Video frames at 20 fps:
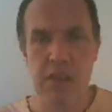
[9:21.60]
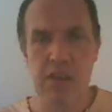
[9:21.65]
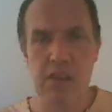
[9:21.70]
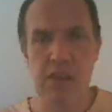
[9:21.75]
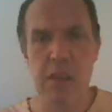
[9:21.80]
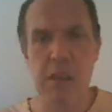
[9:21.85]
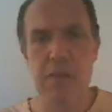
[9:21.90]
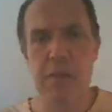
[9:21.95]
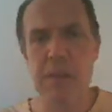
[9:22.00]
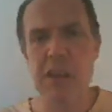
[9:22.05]

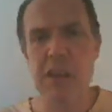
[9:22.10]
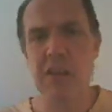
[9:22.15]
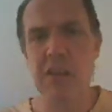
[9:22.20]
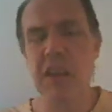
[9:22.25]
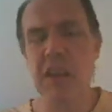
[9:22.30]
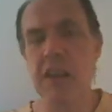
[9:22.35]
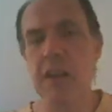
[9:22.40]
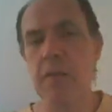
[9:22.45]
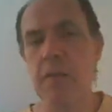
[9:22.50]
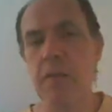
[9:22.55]
something you
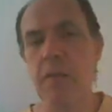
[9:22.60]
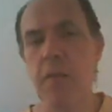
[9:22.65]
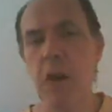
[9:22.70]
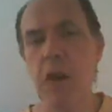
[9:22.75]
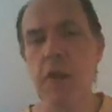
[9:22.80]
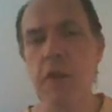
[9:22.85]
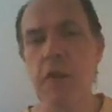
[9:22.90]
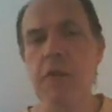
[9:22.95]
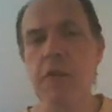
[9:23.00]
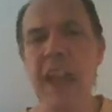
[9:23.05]
need a
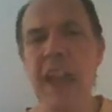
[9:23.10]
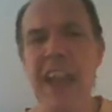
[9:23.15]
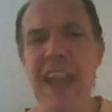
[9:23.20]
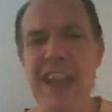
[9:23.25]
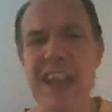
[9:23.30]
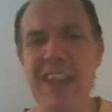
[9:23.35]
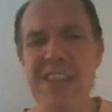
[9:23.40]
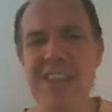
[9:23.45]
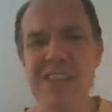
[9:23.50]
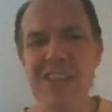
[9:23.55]
final
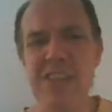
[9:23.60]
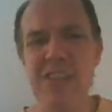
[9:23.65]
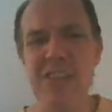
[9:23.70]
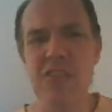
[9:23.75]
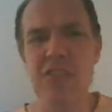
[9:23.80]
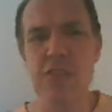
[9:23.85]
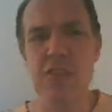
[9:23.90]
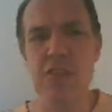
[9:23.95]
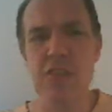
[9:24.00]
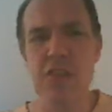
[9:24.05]

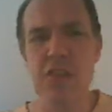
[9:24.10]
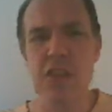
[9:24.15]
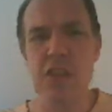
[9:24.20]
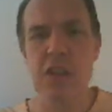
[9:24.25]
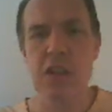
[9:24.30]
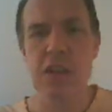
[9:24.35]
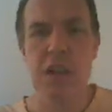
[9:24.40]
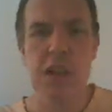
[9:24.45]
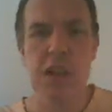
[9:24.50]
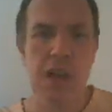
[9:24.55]
answer
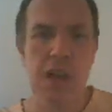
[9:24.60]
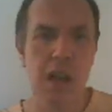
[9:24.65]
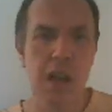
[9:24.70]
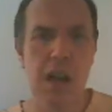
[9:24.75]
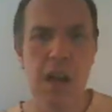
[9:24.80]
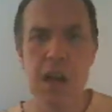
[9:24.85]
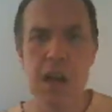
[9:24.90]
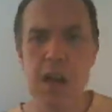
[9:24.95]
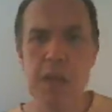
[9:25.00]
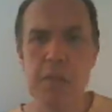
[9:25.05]

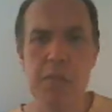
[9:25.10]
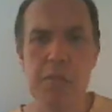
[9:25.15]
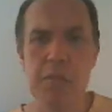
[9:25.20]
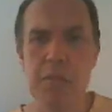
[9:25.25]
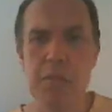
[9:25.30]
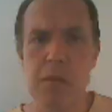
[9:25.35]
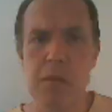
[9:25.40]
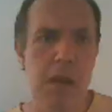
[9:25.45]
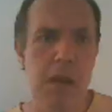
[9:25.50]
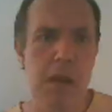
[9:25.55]
to.
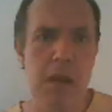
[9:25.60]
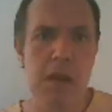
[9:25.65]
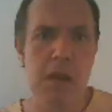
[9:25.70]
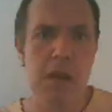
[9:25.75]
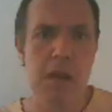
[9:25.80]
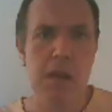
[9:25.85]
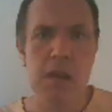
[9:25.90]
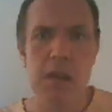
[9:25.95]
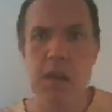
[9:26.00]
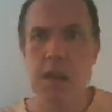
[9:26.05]

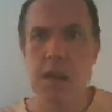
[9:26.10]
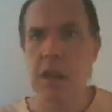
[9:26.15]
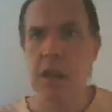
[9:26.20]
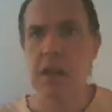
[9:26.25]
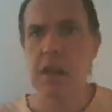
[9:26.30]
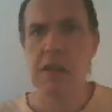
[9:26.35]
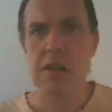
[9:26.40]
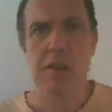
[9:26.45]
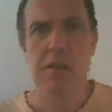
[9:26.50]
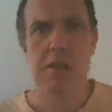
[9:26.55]

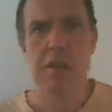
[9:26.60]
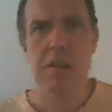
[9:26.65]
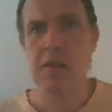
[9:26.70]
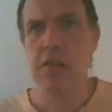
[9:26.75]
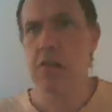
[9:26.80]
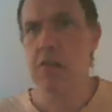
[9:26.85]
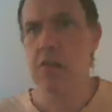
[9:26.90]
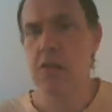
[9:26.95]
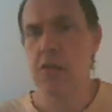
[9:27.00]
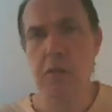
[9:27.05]
It
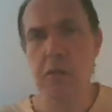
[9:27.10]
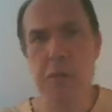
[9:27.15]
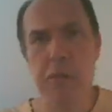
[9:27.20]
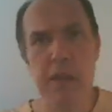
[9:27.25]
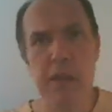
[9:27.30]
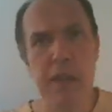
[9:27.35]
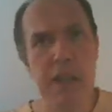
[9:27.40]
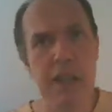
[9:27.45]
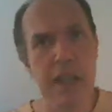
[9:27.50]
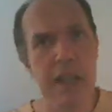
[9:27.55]
could
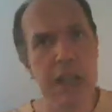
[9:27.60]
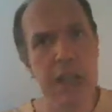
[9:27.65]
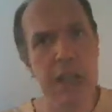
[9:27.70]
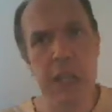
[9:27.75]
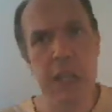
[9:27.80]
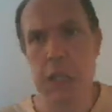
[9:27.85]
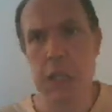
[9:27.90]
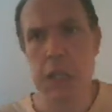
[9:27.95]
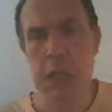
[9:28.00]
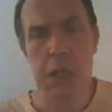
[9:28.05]

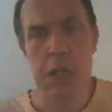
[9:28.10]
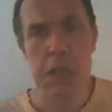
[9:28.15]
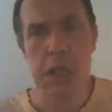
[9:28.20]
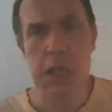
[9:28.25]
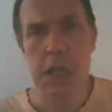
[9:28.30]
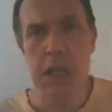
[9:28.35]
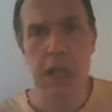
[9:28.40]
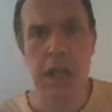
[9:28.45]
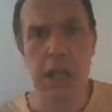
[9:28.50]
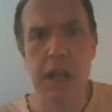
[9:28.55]
be
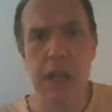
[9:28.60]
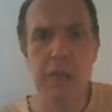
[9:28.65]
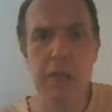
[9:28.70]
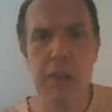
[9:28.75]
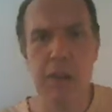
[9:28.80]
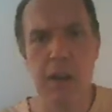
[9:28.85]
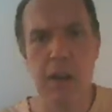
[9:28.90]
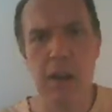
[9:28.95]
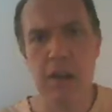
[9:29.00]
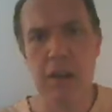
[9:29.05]

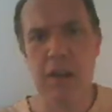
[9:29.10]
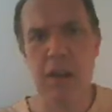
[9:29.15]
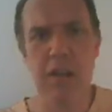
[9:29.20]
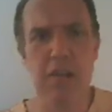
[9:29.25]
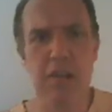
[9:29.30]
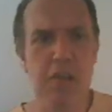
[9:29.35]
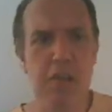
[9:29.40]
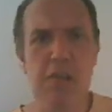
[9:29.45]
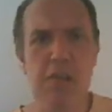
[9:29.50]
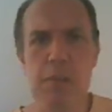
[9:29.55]
anything, I don't
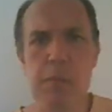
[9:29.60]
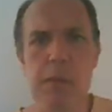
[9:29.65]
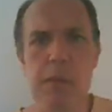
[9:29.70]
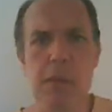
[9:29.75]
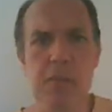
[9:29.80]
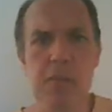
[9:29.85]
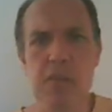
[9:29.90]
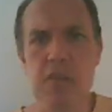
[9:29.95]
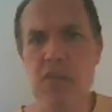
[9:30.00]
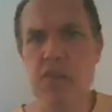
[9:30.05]
know, lost
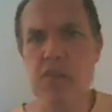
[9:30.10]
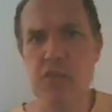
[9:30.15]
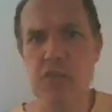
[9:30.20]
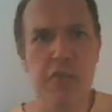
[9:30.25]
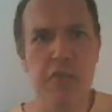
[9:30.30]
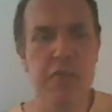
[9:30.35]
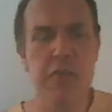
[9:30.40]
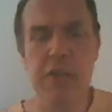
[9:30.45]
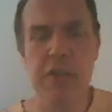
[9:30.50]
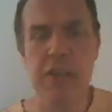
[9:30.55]
piece of
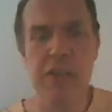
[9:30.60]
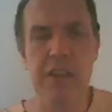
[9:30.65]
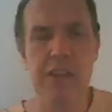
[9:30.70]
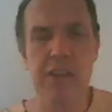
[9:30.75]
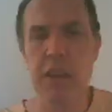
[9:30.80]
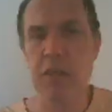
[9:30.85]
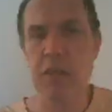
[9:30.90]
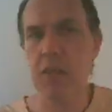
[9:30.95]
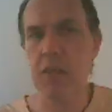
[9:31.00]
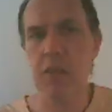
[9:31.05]
jewelry,
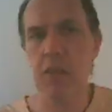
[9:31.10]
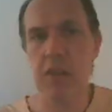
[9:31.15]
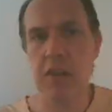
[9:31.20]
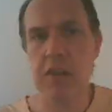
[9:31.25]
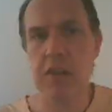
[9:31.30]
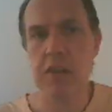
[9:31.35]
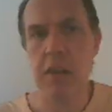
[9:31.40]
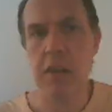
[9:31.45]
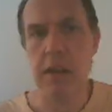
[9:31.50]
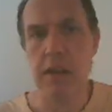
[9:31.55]
something
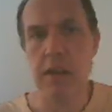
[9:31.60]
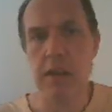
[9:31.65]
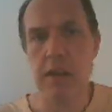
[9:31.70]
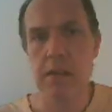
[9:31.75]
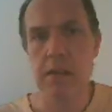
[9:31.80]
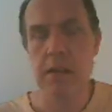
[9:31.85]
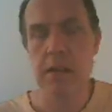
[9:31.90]
like that.